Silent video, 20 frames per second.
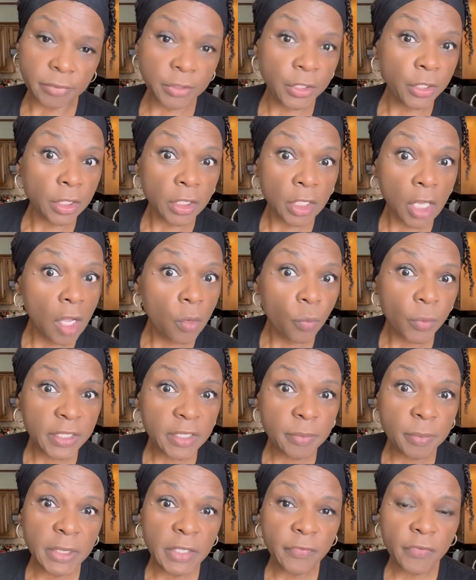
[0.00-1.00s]
Cook along
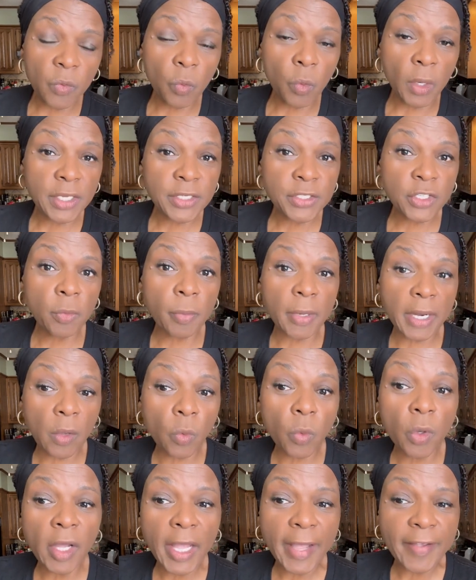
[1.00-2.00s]
with me if you want to, but I
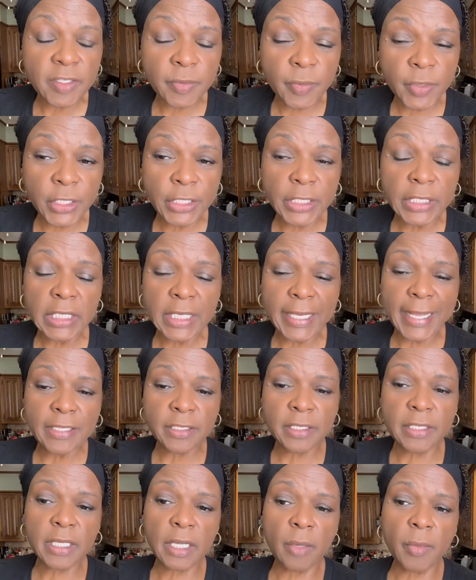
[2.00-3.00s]
will have some cooking
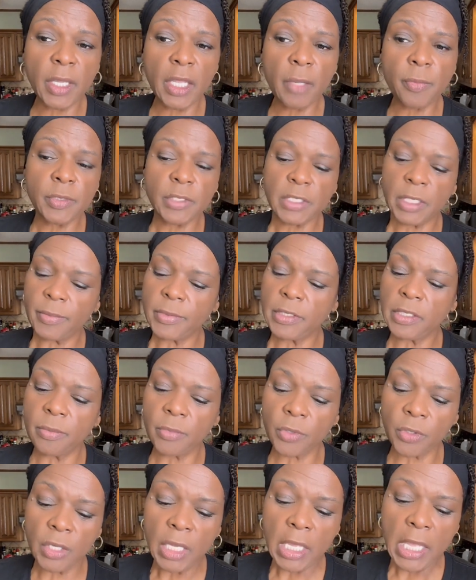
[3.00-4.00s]
classes coming up in
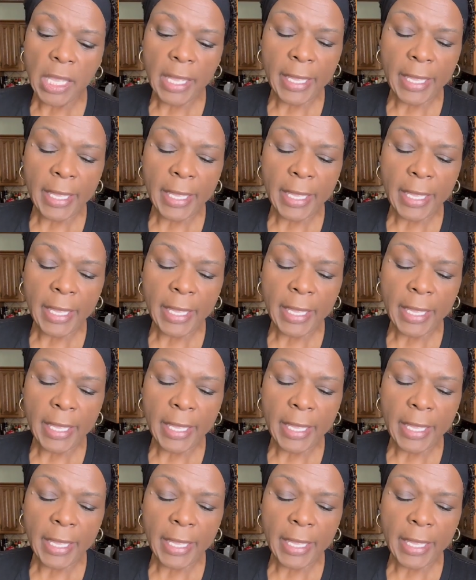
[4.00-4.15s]
September,